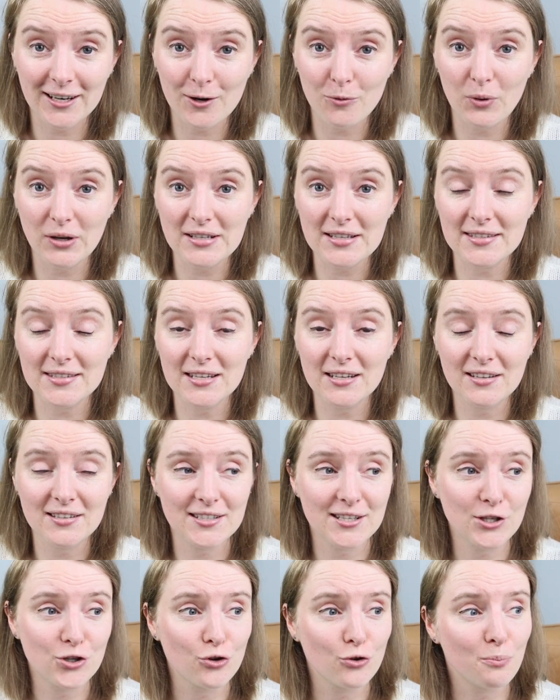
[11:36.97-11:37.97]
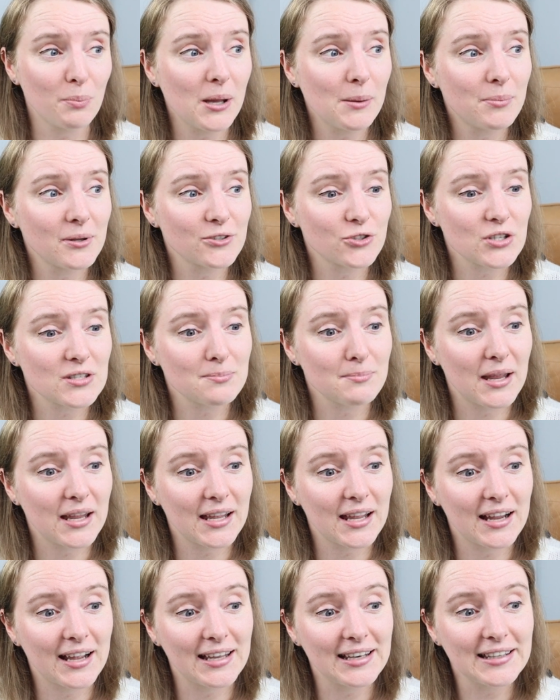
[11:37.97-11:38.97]
that I want to see continue. People just
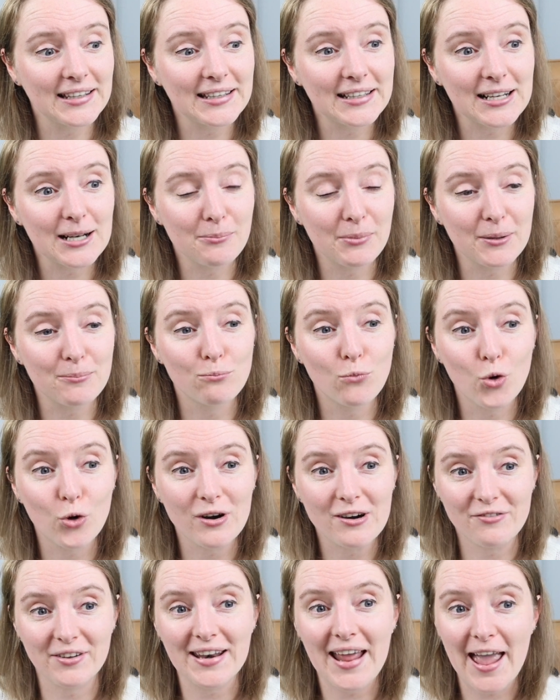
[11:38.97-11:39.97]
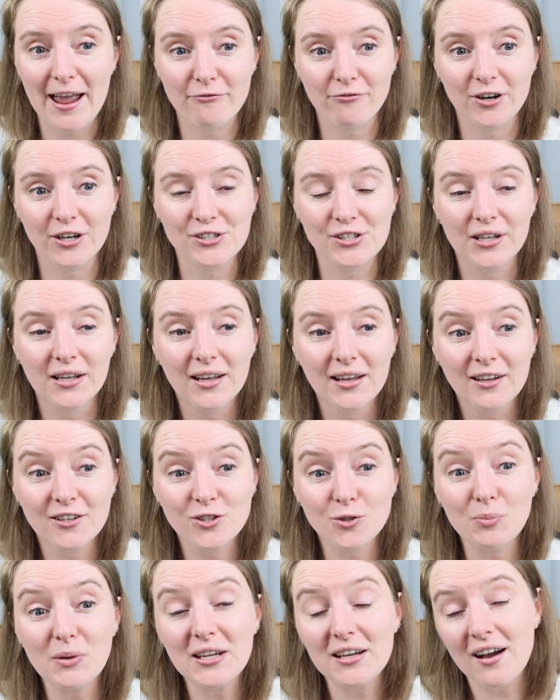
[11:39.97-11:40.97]
making a little bit more of an effort
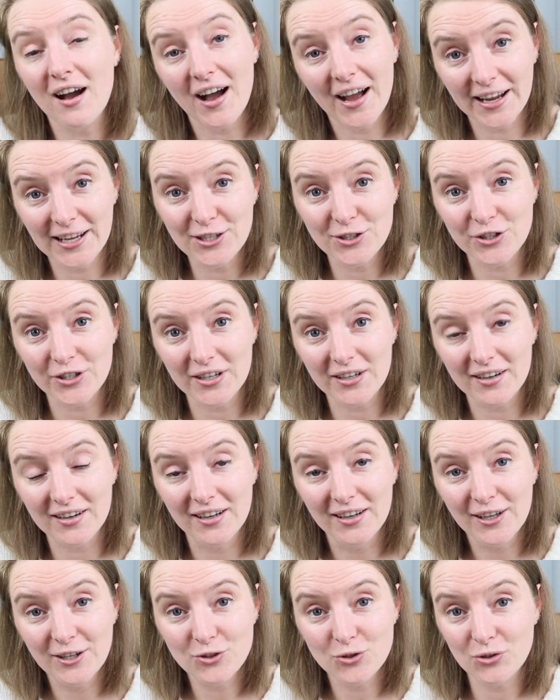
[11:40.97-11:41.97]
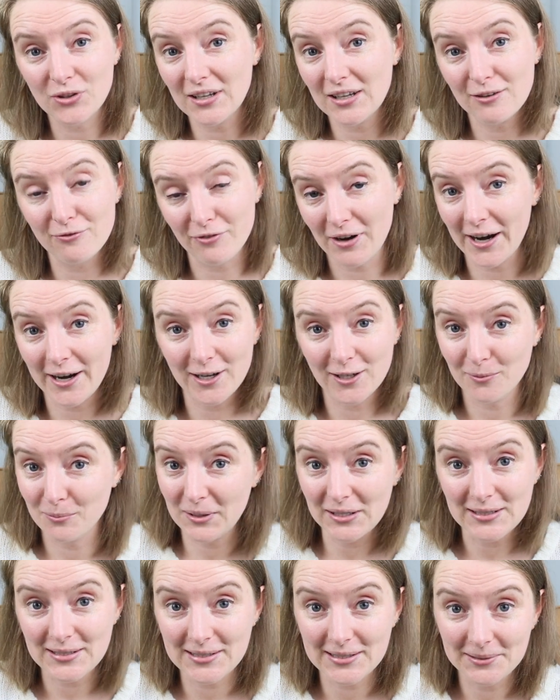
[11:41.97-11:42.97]
to be kinder to the
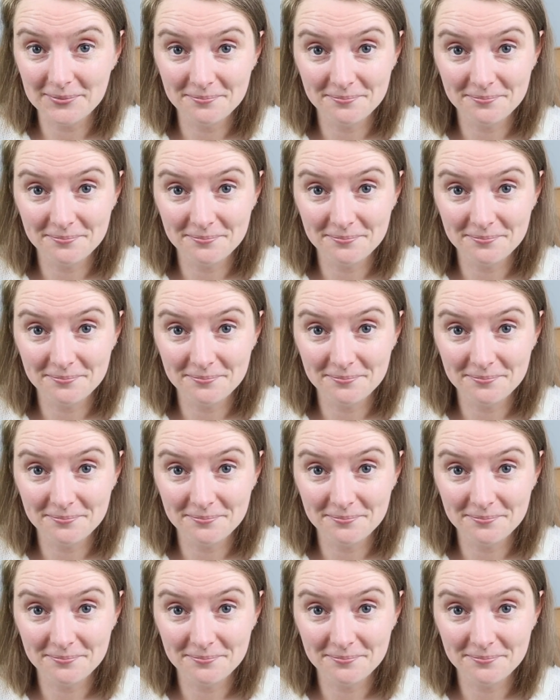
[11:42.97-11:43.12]
environment.